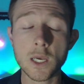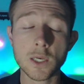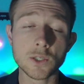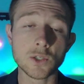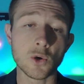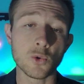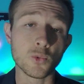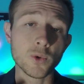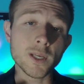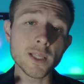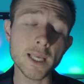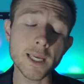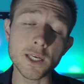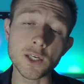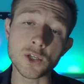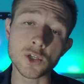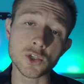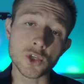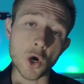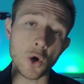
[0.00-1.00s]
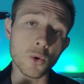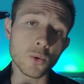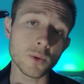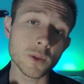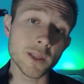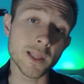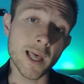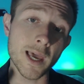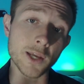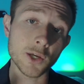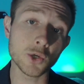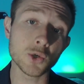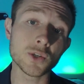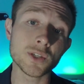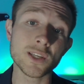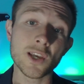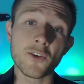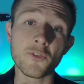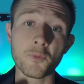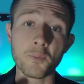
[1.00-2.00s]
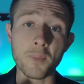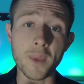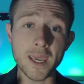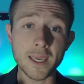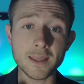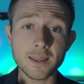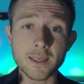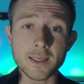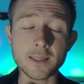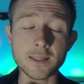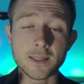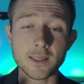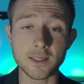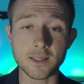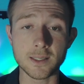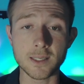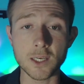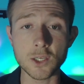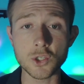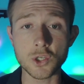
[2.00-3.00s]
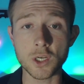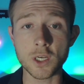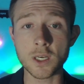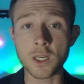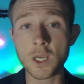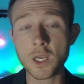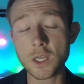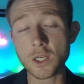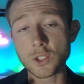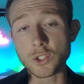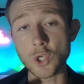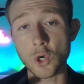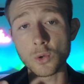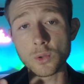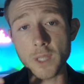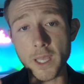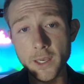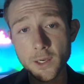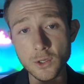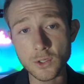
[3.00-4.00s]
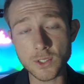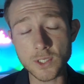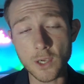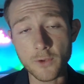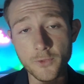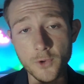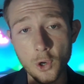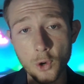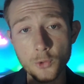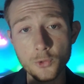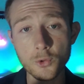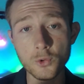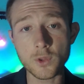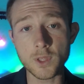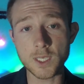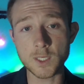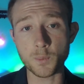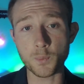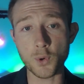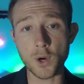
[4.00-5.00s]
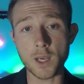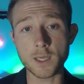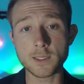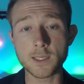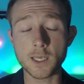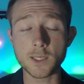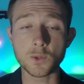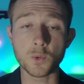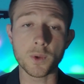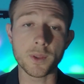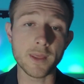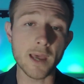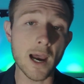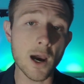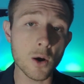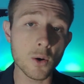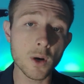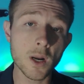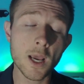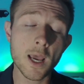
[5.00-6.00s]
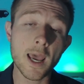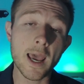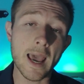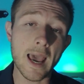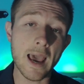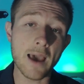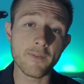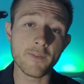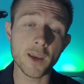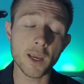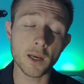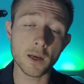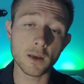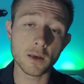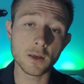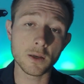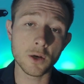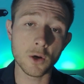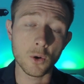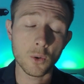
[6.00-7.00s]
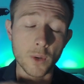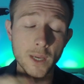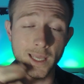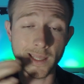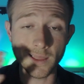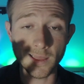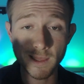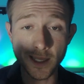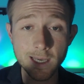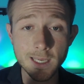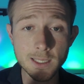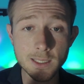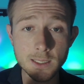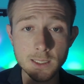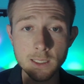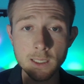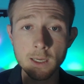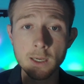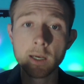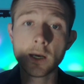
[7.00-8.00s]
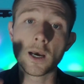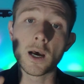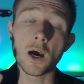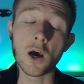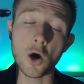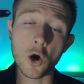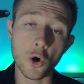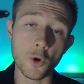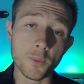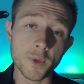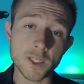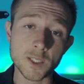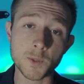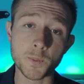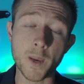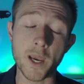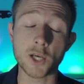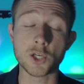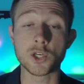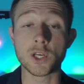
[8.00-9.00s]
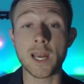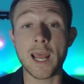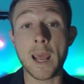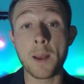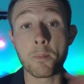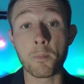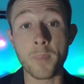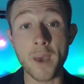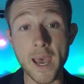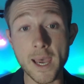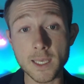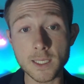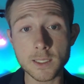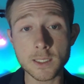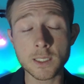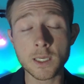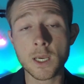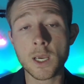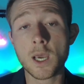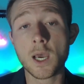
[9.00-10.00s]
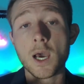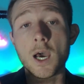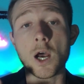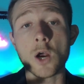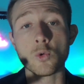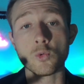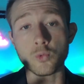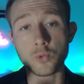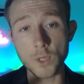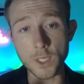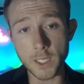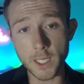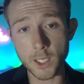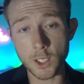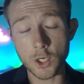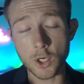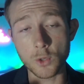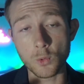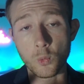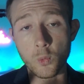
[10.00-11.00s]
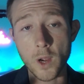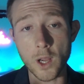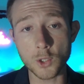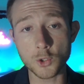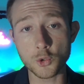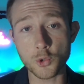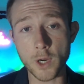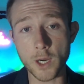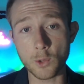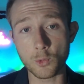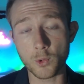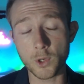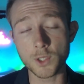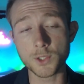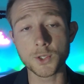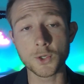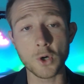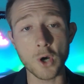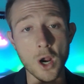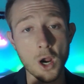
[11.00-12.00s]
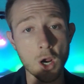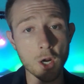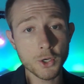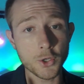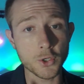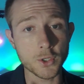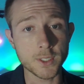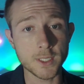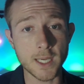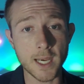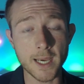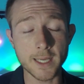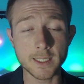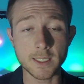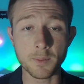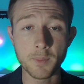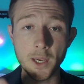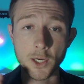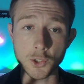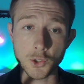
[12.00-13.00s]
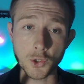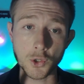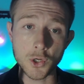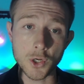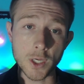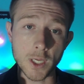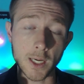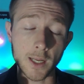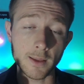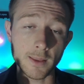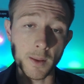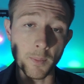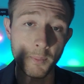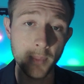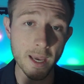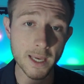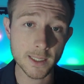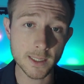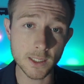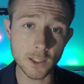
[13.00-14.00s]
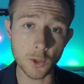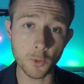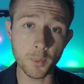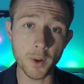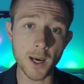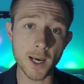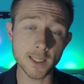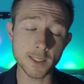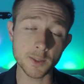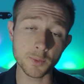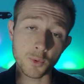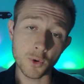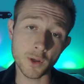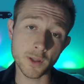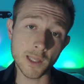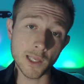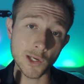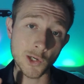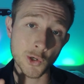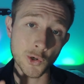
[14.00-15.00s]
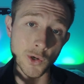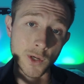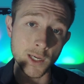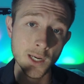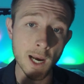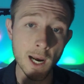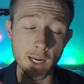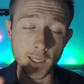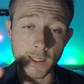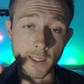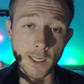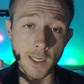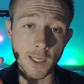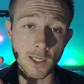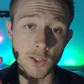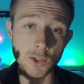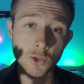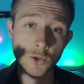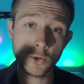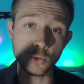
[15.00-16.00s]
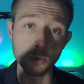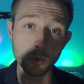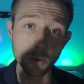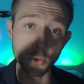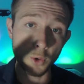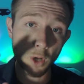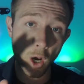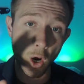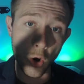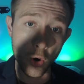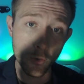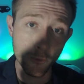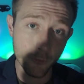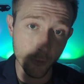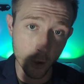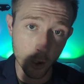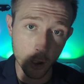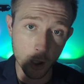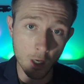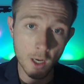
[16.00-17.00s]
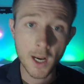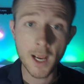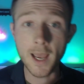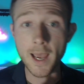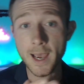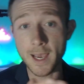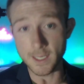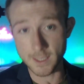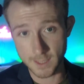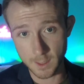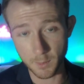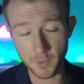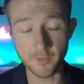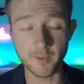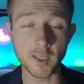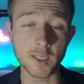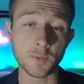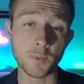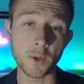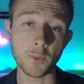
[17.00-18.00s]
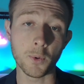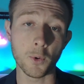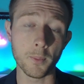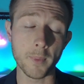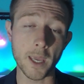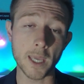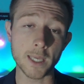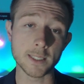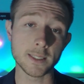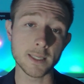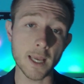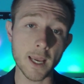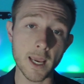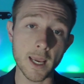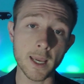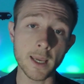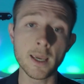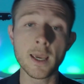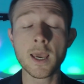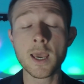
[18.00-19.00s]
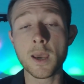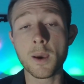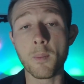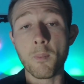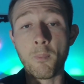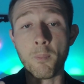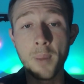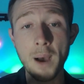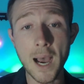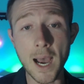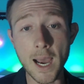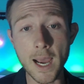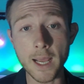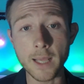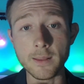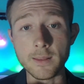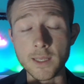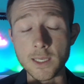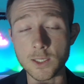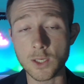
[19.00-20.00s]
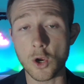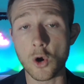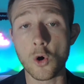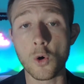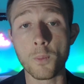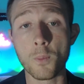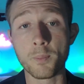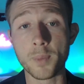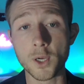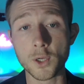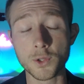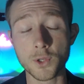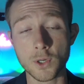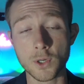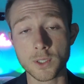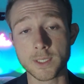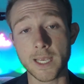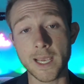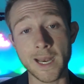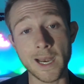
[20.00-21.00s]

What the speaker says: So really, don't let yourself make this decision. Don't let yourself go through this process without having, at least a home inspection. At best, a really good, well-trained realtor on your side to make sure you're getting the best deal possible and that you're not getting screwed over, as some of these people may say, by these home builders.